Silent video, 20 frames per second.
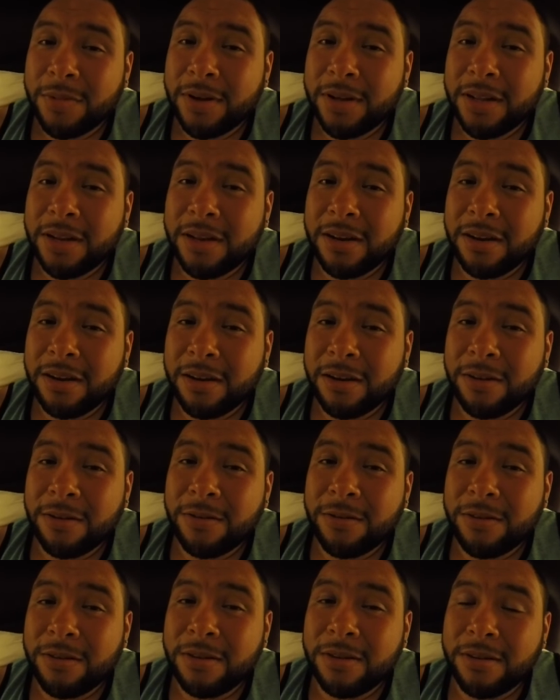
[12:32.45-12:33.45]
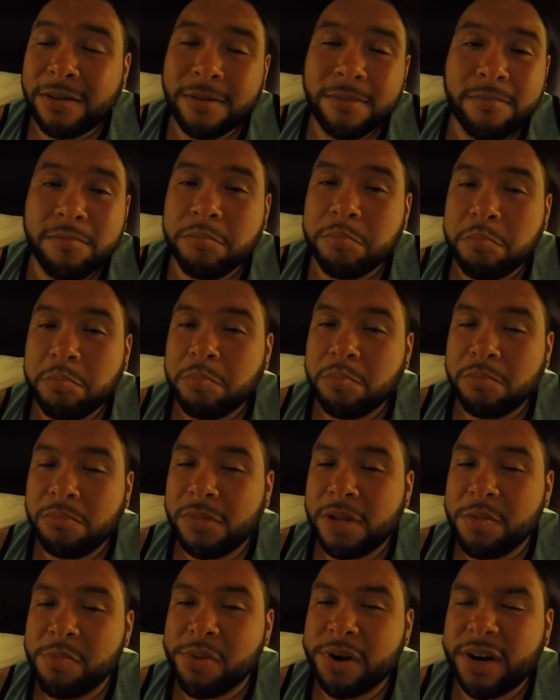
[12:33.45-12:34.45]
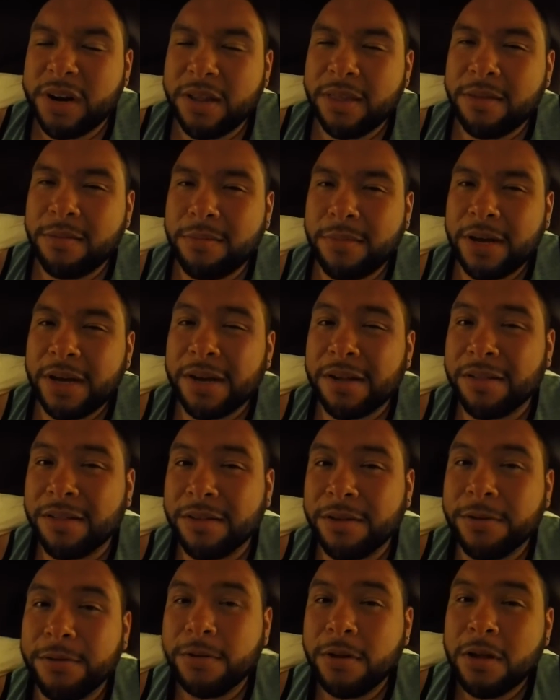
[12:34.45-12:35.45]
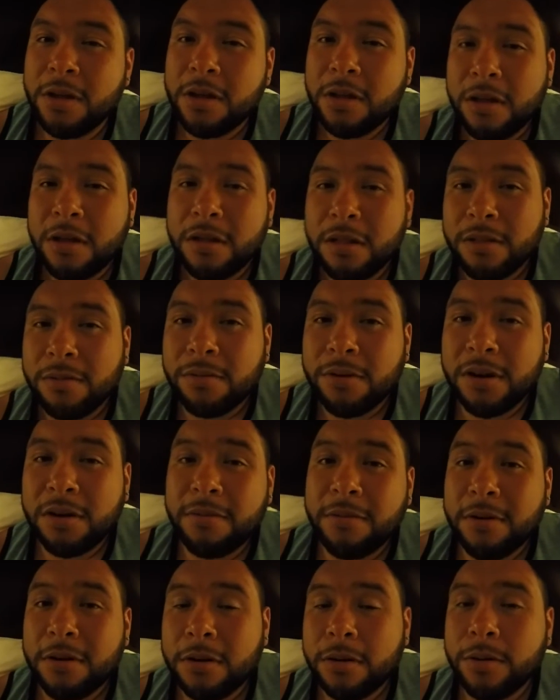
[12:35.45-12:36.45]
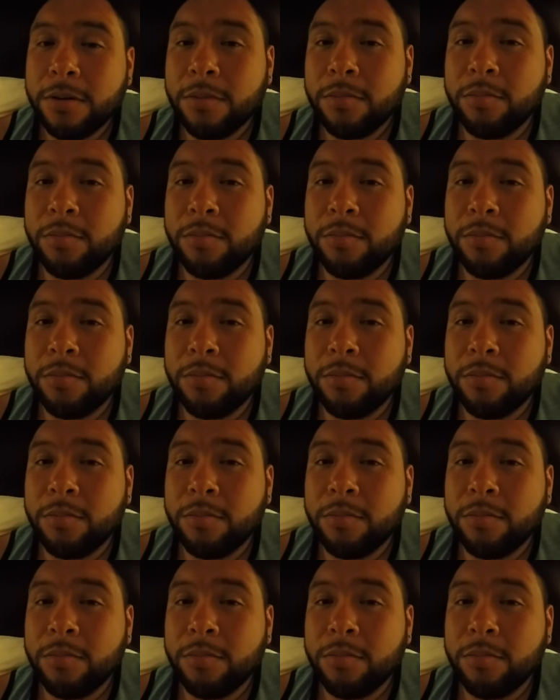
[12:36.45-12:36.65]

But you know, didn't bring nothing back, so it's whatever.